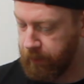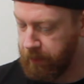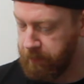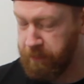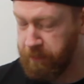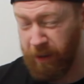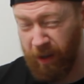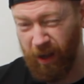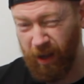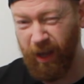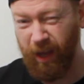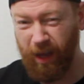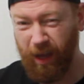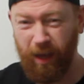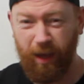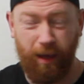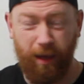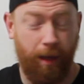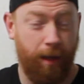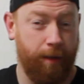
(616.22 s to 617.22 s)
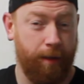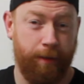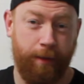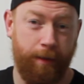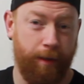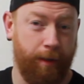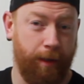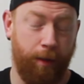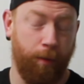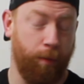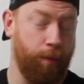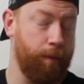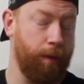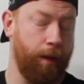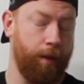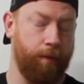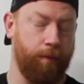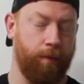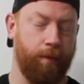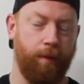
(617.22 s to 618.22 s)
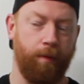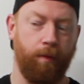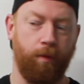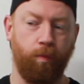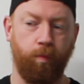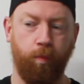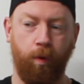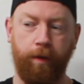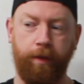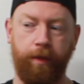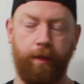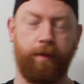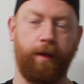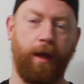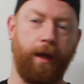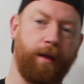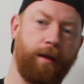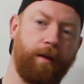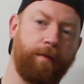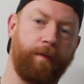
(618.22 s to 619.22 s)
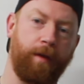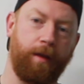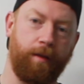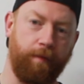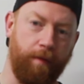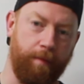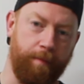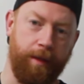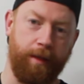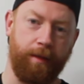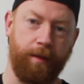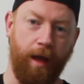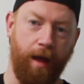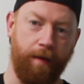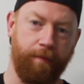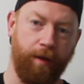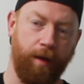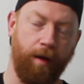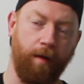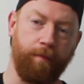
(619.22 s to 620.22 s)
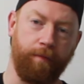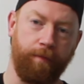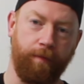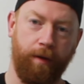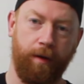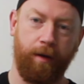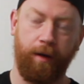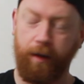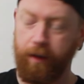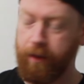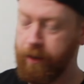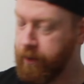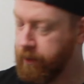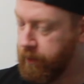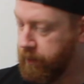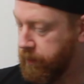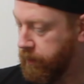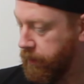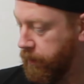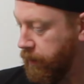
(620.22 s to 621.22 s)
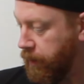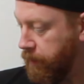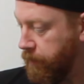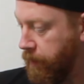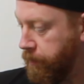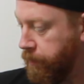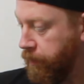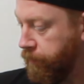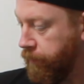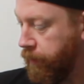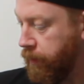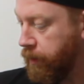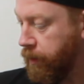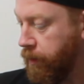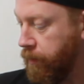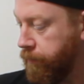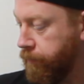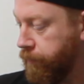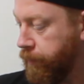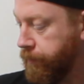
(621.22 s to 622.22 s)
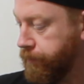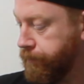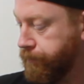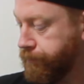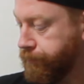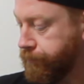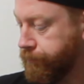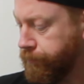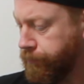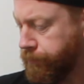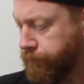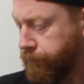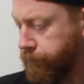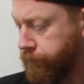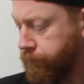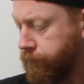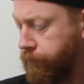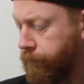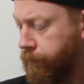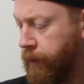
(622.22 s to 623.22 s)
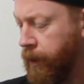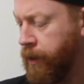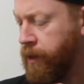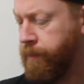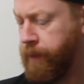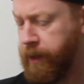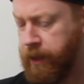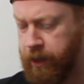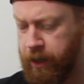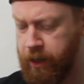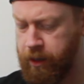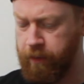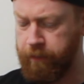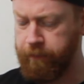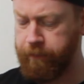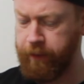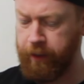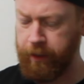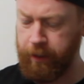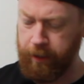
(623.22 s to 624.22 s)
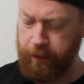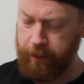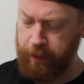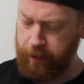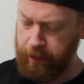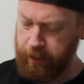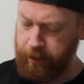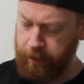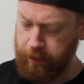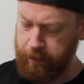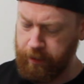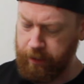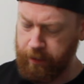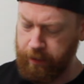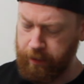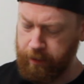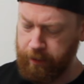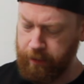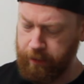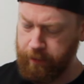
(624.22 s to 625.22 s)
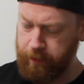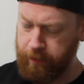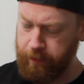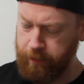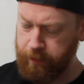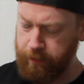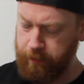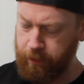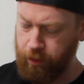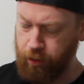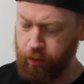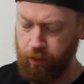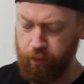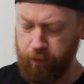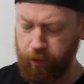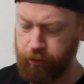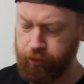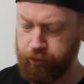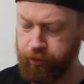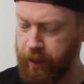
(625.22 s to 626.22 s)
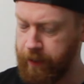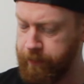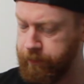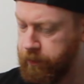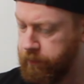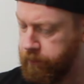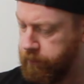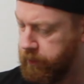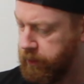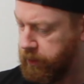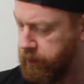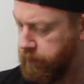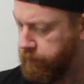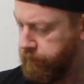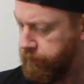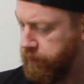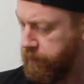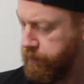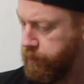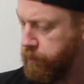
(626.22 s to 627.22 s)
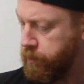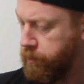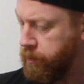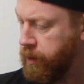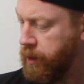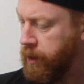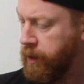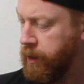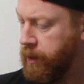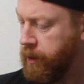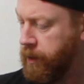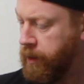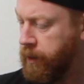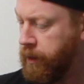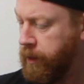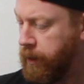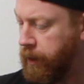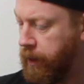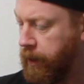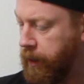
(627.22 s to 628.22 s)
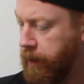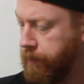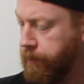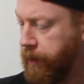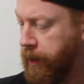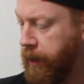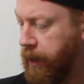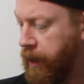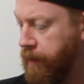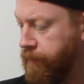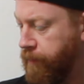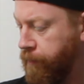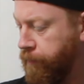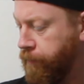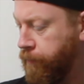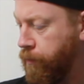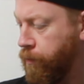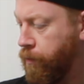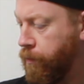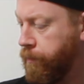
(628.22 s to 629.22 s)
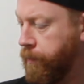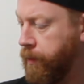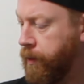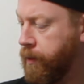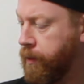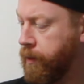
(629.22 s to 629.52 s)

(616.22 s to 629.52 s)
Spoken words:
But it's worth the sacrifice for me to have the comfort. I prefer the comfort. And speaking of comfort, the shoulder straps are really comfortable, pretty heavy foam.